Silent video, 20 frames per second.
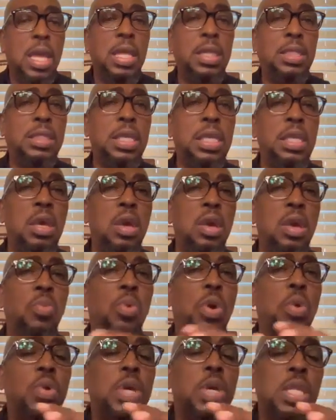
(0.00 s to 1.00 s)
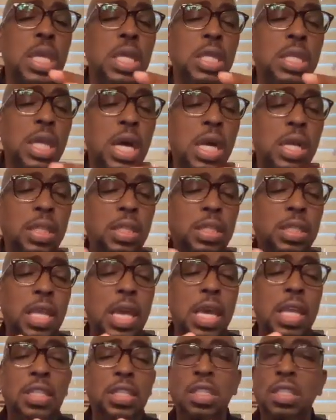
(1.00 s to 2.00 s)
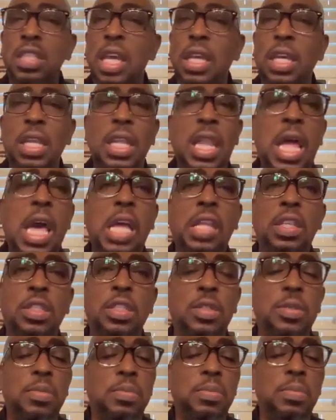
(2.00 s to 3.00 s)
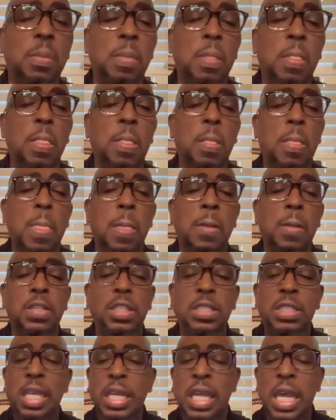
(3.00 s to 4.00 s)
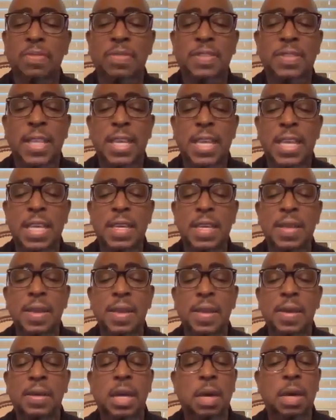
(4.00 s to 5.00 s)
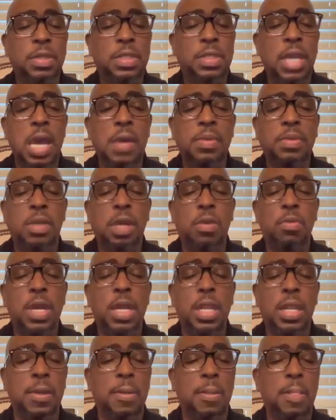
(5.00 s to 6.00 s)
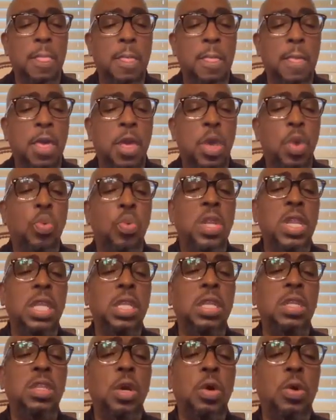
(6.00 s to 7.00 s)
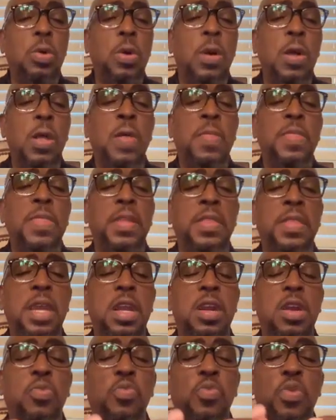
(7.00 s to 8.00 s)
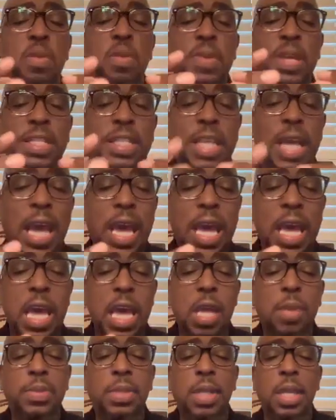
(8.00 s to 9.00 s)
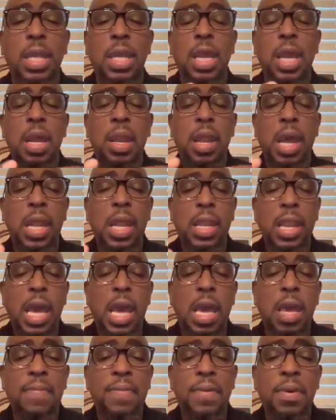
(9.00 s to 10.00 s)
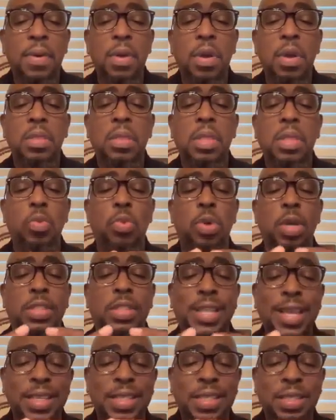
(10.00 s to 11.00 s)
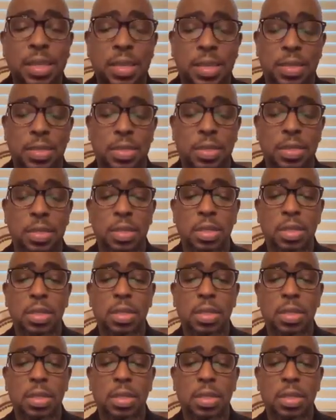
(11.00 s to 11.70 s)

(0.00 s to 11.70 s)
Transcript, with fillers: And see, what we need to understand, just like Elijah, just like I've said a couple times already, we need to know that there will be times in our life that will test us.